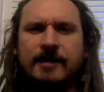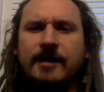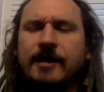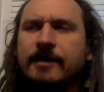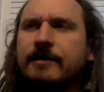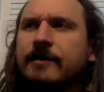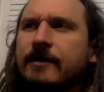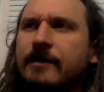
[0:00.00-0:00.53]

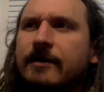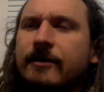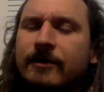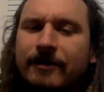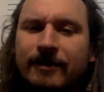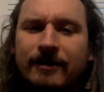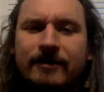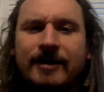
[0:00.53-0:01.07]
And
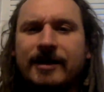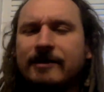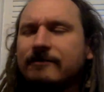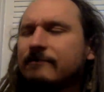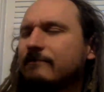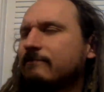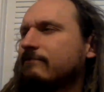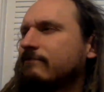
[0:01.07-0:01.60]
we're all
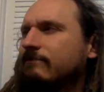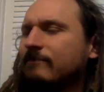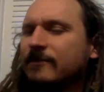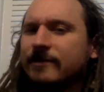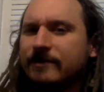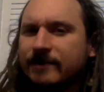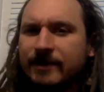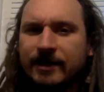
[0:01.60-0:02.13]
like,
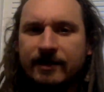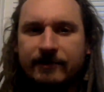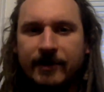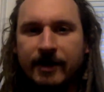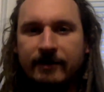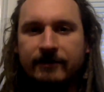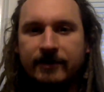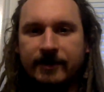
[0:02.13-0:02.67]
"What are you talking about?